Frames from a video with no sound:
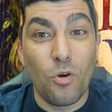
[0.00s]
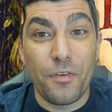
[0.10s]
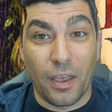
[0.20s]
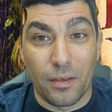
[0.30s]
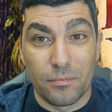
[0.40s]

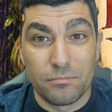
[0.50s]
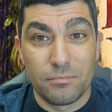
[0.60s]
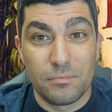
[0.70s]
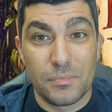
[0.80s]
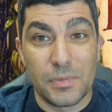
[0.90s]
moving,
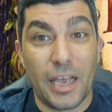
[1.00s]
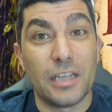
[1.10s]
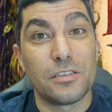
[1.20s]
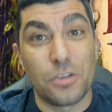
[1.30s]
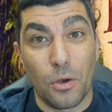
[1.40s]

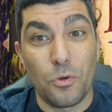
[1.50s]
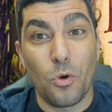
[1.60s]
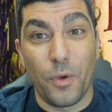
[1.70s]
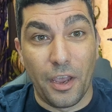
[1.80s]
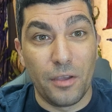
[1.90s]
and so
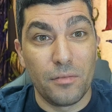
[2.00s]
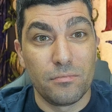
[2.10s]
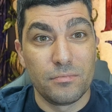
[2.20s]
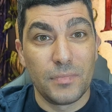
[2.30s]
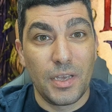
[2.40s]
do we.
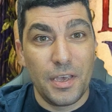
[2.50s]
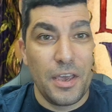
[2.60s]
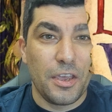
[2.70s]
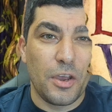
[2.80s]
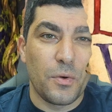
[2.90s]

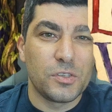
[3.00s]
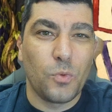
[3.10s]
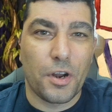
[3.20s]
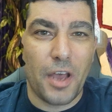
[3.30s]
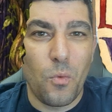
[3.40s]
Here is
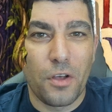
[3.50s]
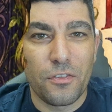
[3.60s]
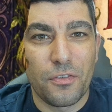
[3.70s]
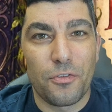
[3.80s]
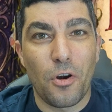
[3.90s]
what I
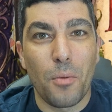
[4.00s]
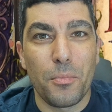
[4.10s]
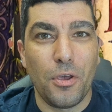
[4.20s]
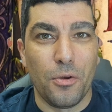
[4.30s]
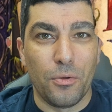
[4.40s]
want
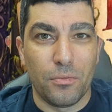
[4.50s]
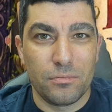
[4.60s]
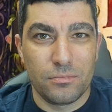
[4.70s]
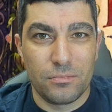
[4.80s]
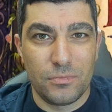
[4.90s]
from you,
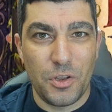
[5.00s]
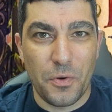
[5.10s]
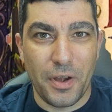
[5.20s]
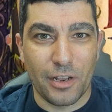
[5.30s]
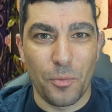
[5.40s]

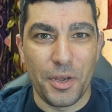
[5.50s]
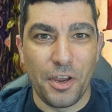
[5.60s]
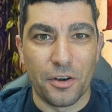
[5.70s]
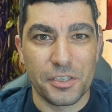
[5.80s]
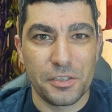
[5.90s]
dear
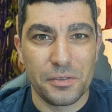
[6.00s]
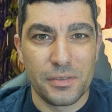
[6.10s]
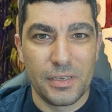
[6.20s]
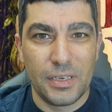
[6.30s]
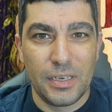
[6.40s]
INKlumineers.
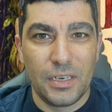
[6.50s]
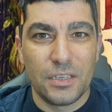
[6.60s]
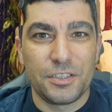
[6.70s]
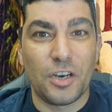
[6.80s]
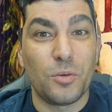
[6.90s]

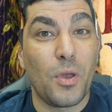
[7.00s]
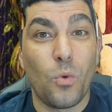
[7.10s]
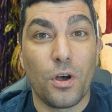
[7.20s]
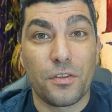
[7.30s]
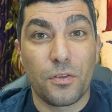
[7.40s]
Tell me
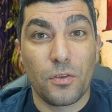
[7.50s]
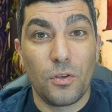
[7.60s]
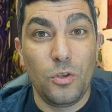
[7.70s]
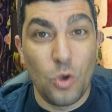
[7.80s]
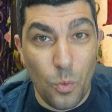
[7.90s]
what
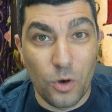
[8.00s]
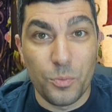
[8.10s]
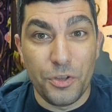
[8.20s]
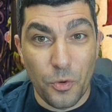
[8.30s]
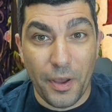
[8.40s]
you will
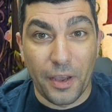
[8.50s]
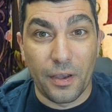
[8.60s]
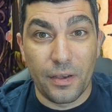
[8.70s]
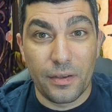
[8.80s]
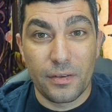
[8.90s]
be
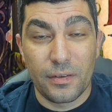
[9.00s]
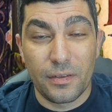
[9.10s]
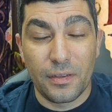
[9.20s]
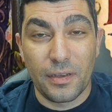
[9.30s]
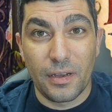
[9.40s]
doing
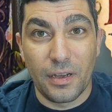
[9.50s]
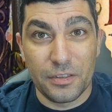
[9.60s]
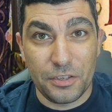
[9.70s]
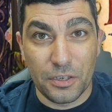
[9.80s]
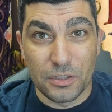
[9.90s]

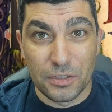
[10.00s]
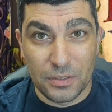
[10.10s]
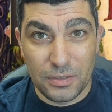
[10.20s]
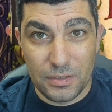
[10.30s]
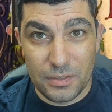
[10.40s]
until